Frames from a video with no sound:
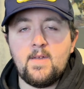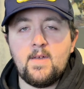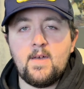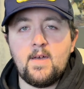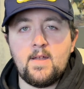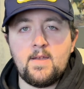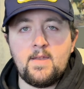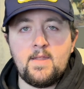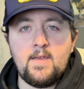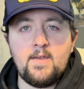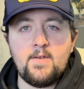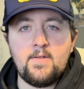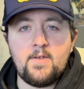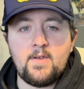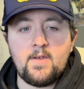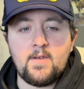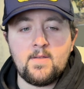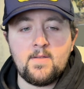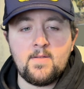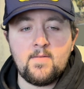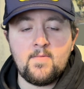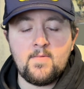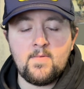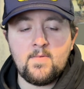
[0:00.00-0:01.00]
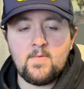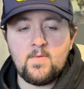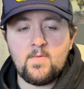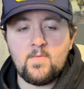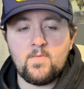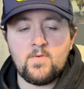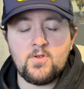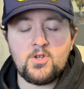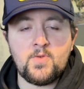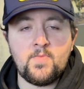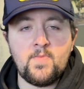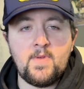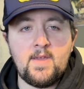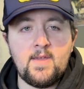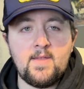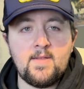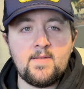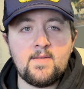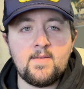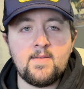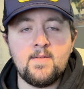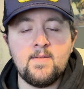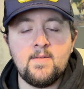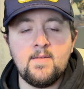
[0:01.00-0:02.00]
annealing, which
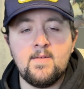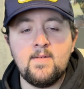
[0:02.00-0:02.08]
means